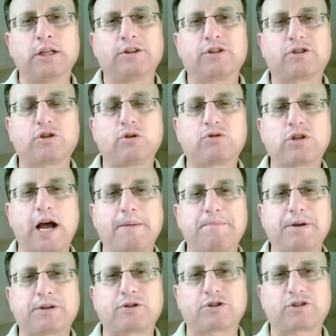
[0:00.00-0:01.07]
the 2 top
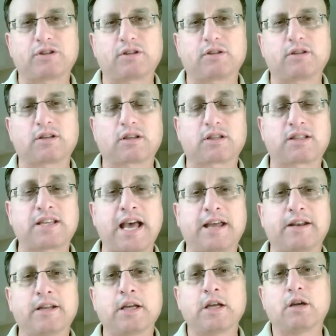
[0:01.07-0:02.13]
pitchers in the
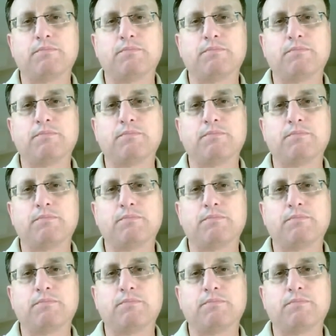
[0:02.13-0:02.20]
set,